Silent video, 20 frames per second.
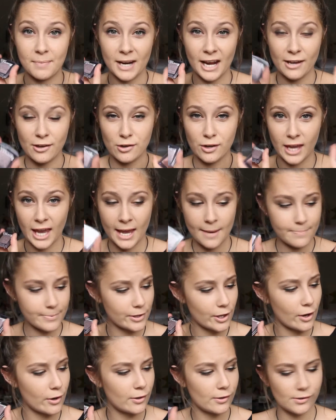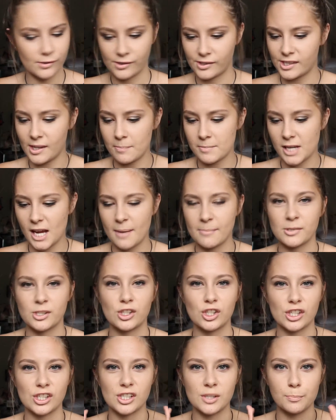but I keep those sometimes
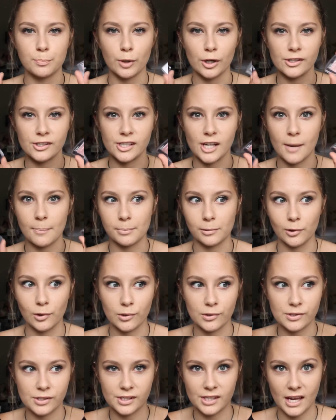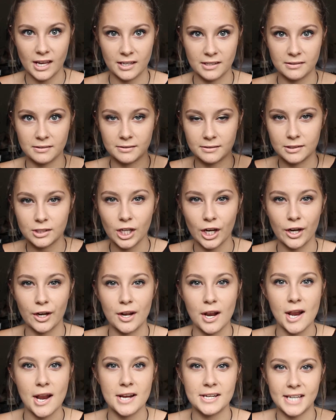just to bronze up looks and
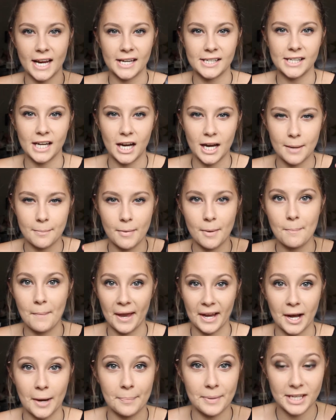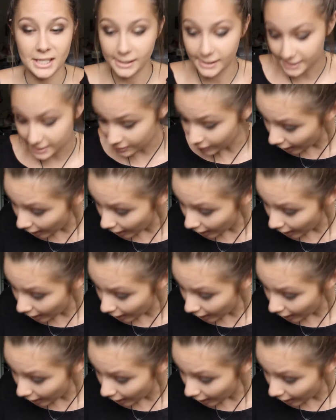turn daytime makeup into